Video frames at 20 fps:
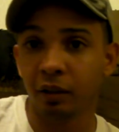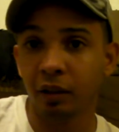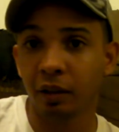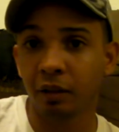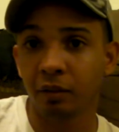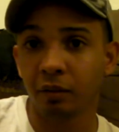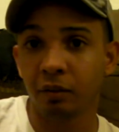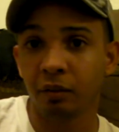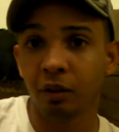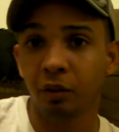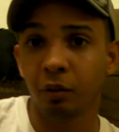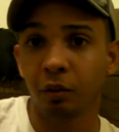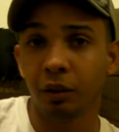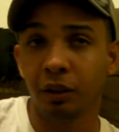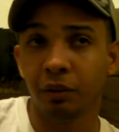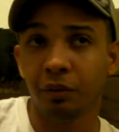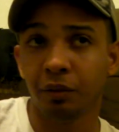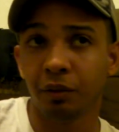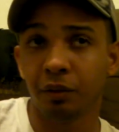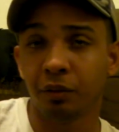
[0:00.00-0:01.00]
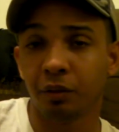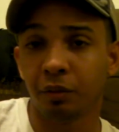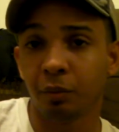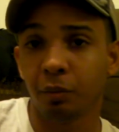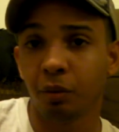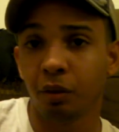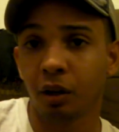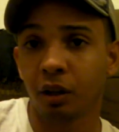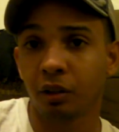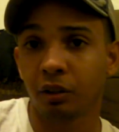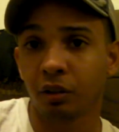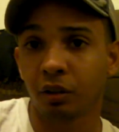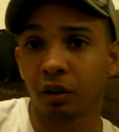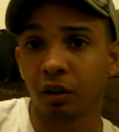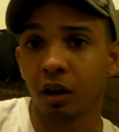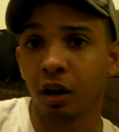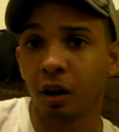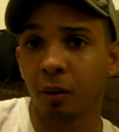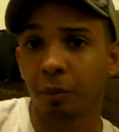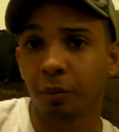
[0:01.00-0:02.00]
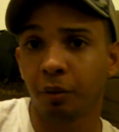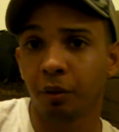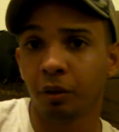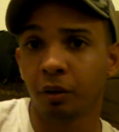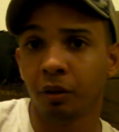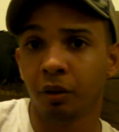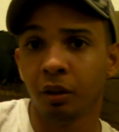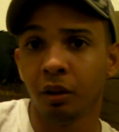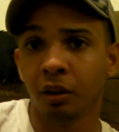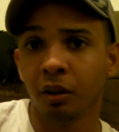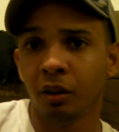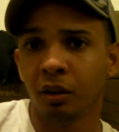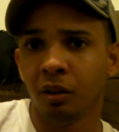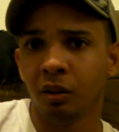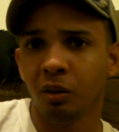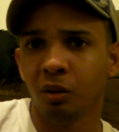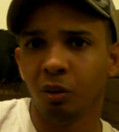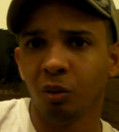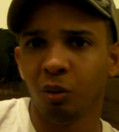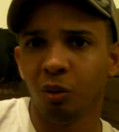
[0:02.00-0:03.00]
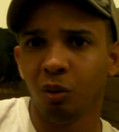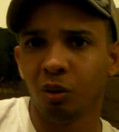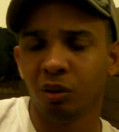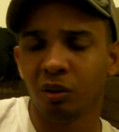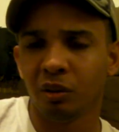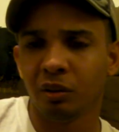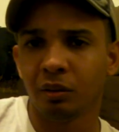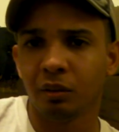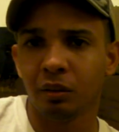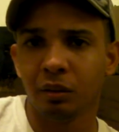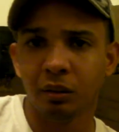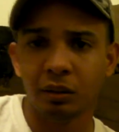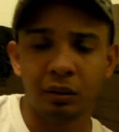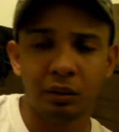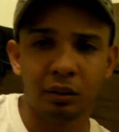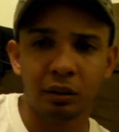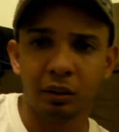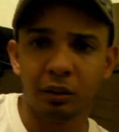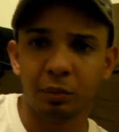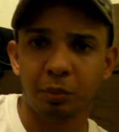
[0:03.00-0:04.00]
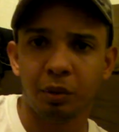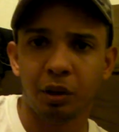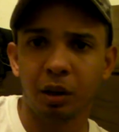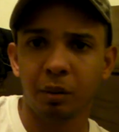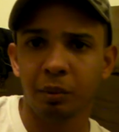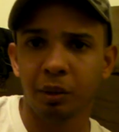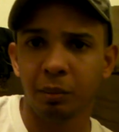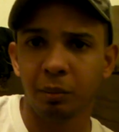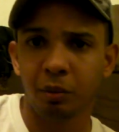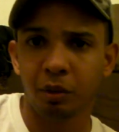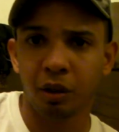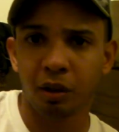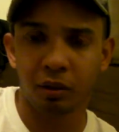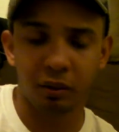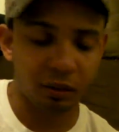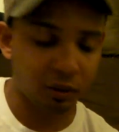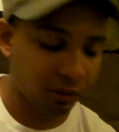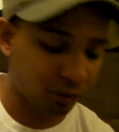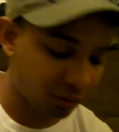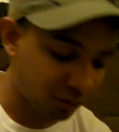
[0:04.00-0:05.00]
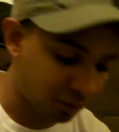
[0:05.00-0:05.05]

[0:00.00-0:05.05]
I don't know if it's bronze or copper, or it's probably bronze.